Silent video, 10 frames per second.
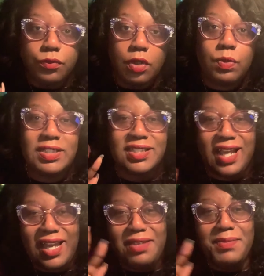which
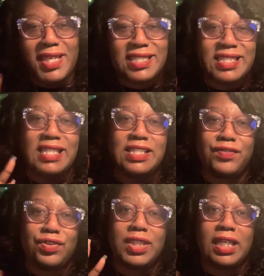kind of makes sense if
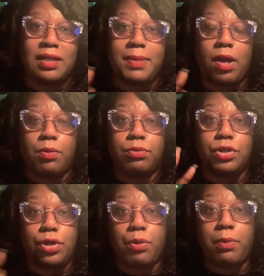you think about,
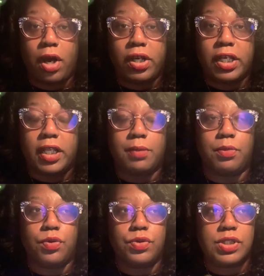marketing.
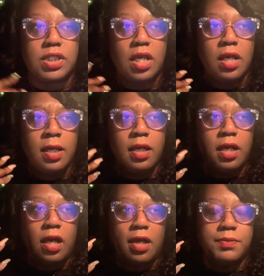Most
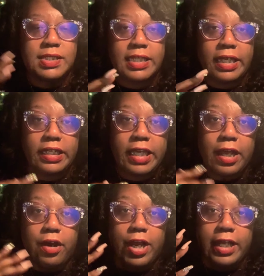
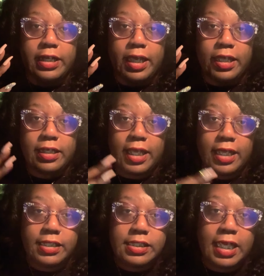skincare and
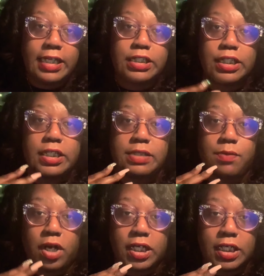anti-aging is
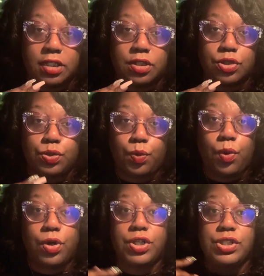marketed
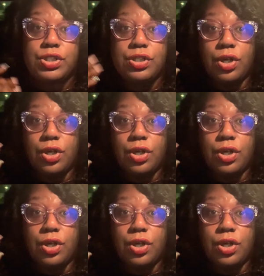towards